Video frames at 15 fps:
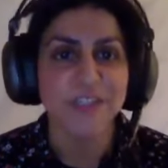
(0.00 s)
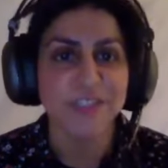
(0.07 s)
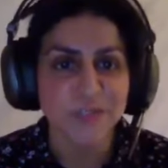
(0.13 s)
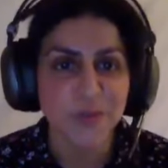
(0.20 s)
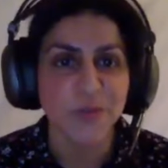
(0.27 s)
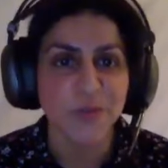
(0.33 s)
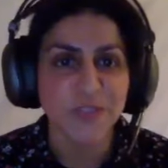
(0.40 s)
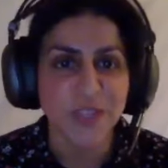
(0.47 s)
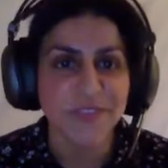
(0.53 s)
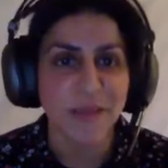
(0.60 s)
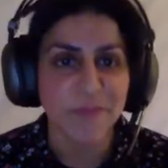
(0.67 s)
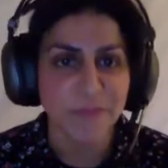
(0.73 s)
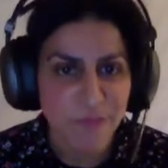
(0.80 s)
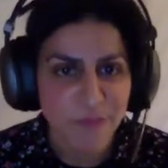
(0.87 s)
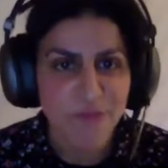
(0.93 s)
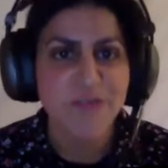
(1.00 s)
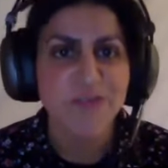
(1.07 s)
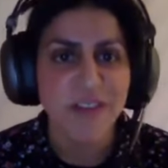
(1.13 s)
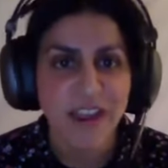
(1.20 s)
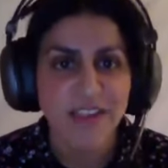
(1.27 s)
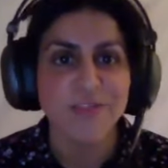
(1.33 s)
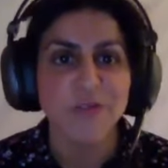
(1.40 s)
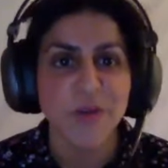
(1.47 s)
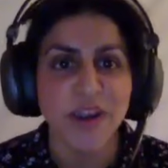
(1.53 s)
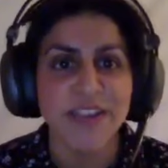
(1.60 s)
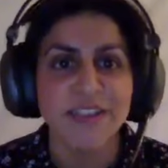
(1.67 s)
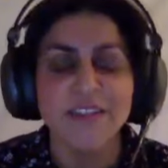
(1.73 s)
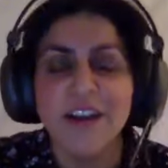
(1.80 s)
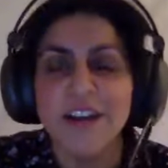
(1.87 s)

I'd sort of done that before. I thought I,